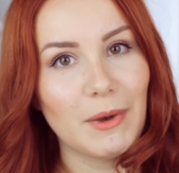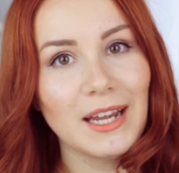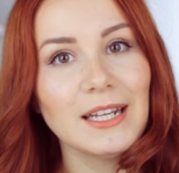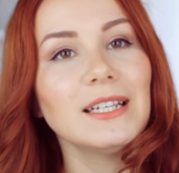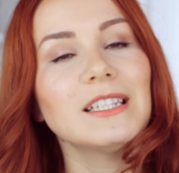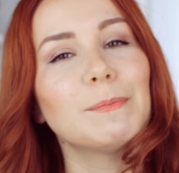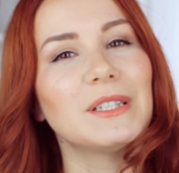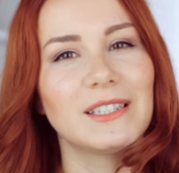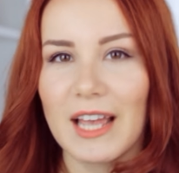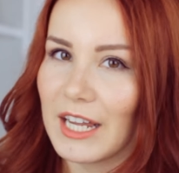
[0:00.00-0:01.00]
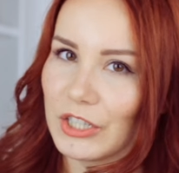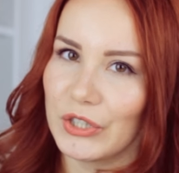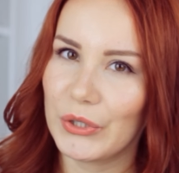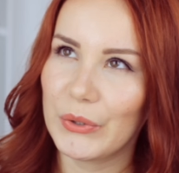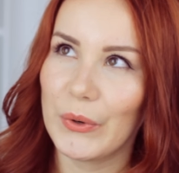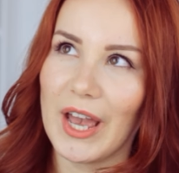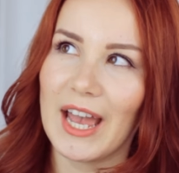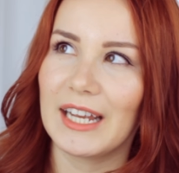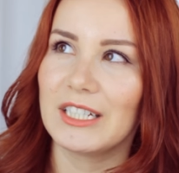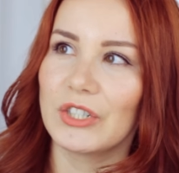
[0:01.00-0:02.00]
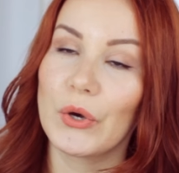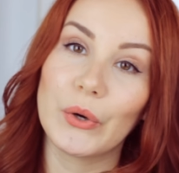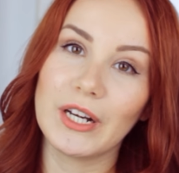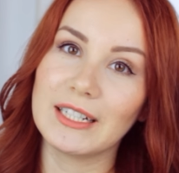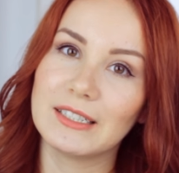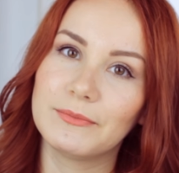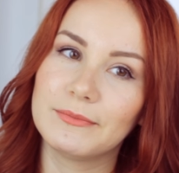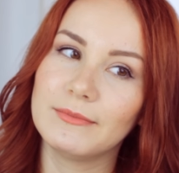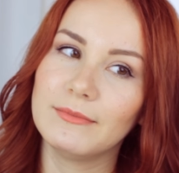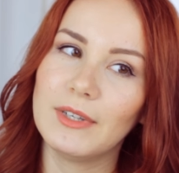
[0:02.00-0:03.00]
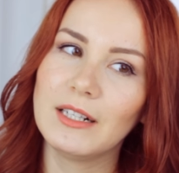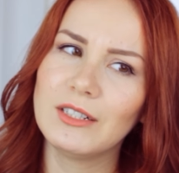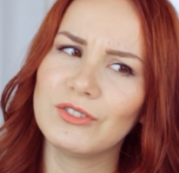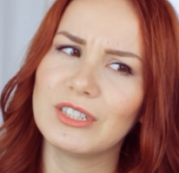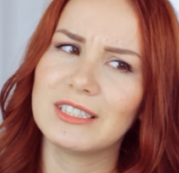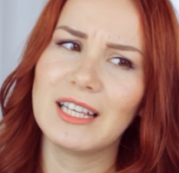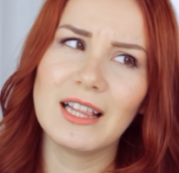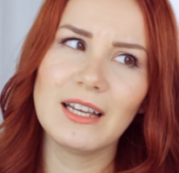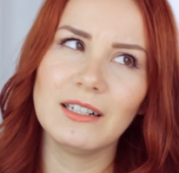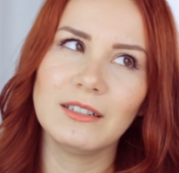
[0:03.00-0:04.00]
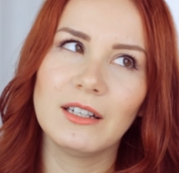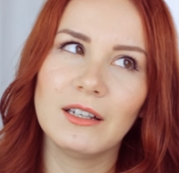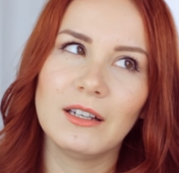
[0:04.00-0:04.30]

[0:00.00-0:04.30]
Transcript: Mine is pistachio and coconut and stracciatella,